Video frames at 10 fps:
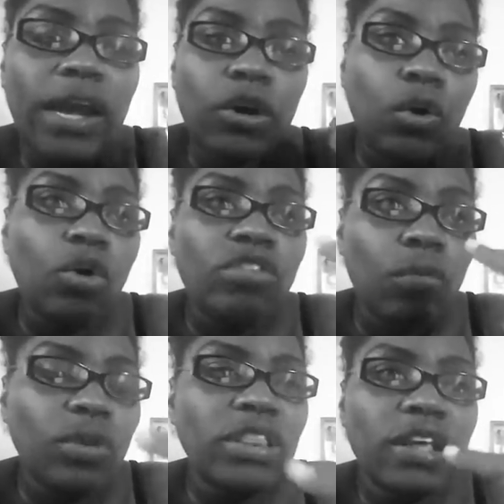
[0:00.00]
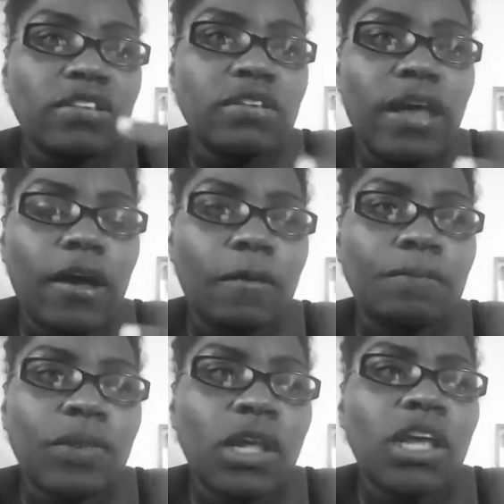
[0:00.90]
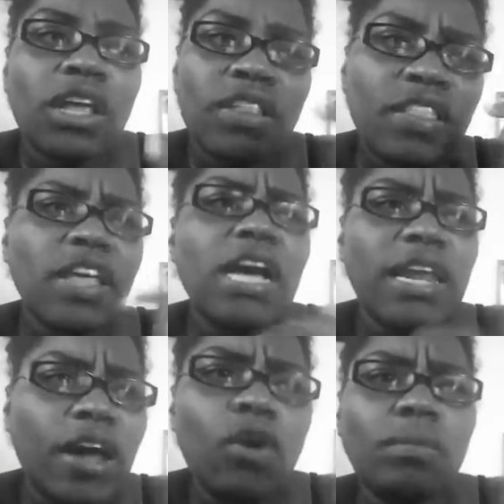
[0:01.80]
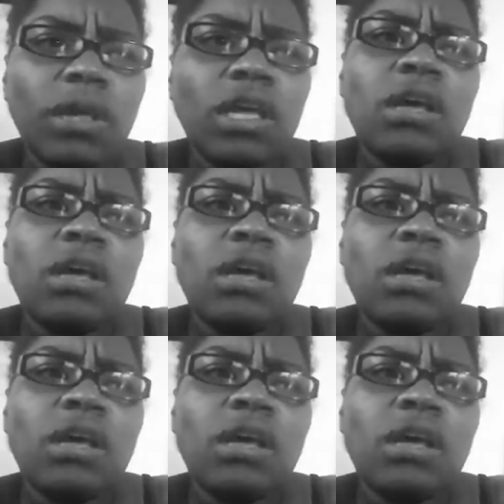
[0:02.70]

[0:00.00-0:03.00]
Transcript: I can call them when things are down, and that they're going to help me